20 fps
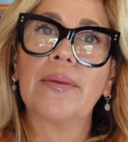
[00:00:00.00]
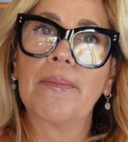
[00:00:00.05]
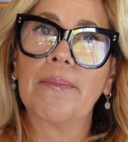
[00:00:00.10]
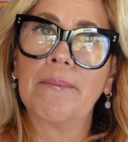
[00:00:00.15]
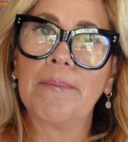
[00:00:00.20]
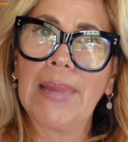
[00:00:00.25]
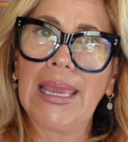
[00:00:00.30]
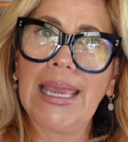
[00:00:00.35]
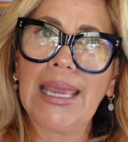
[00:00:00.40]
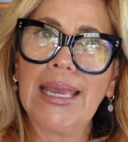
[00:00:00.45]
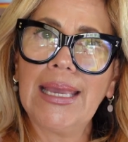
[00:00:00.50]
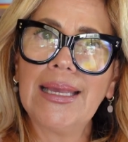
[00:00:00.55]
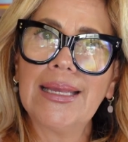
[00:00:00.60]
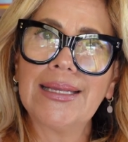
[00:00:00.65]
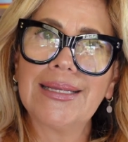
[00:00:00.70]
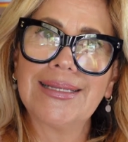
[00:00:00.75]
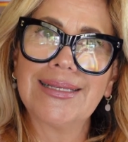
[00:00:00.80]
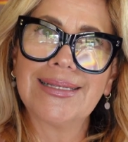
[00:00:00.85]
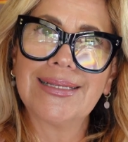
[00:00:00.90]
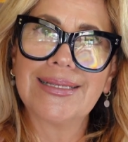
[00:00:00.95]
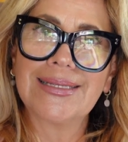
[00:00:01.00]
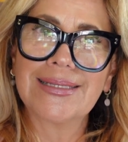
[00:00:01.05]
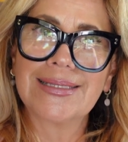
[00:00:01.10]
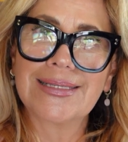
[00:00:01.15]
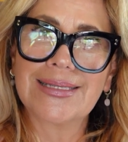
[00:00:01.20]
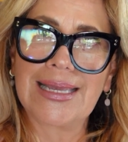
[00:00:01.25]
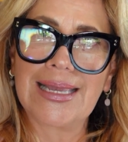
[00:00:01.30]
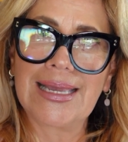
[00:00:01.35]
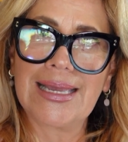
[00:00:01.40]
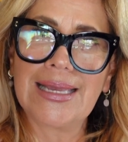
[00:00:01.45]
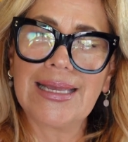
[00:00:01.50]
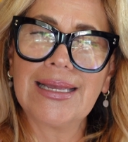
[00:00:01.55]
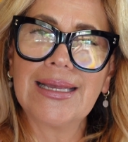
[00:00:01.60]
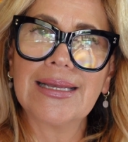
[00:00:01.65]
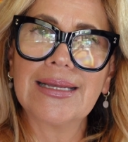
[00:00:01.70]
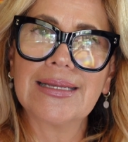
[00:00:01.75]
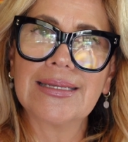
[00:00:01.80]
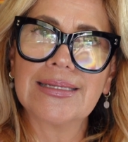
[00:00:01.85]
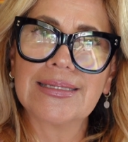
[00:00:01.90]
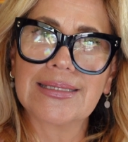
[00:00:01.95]
Me, te,
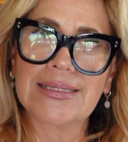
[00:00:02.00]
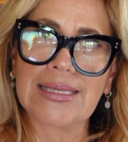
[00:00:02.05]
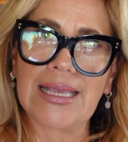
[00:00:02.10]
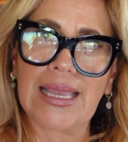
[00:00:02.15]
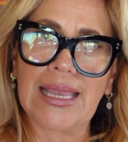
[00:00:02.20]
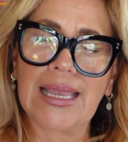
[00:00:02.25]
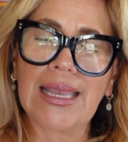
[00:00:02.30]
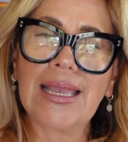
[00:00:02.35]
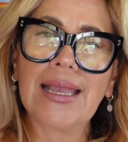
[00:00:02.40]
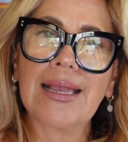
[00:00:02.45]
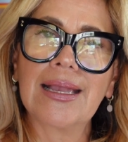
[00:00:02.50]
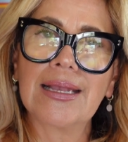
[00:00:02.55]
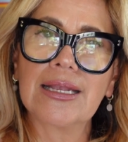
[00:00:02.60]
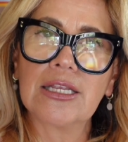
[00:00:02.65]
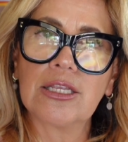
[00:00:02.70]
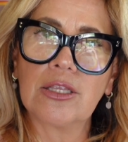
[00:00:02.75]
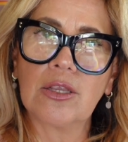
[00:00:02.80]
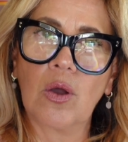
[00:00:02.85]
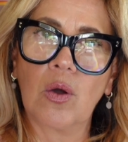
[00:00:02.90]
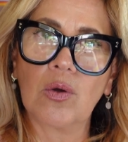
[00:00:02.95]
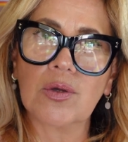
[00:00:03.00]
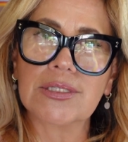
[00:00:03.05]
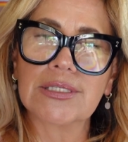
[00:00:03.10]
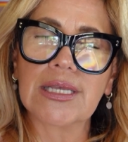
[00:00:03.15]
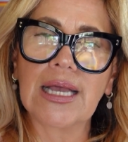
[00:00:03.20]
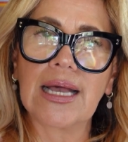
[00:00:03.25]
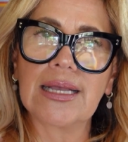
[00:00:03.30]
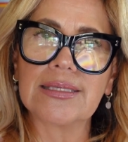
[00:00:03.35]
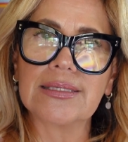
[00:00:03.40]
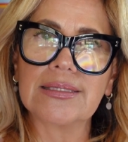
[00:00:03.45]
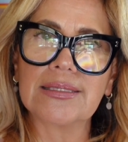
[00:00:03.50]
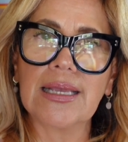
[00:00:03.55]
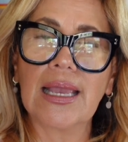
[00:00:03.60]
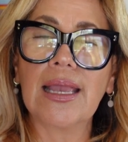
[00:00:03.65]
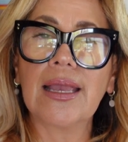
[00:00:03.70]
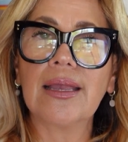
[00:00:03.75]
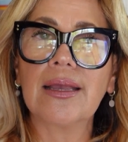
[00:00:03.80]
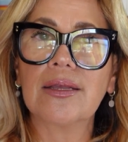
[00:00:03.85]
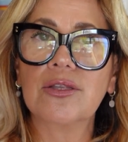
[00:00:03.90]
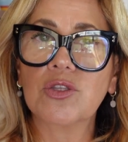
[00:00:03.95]
se, nos, and se.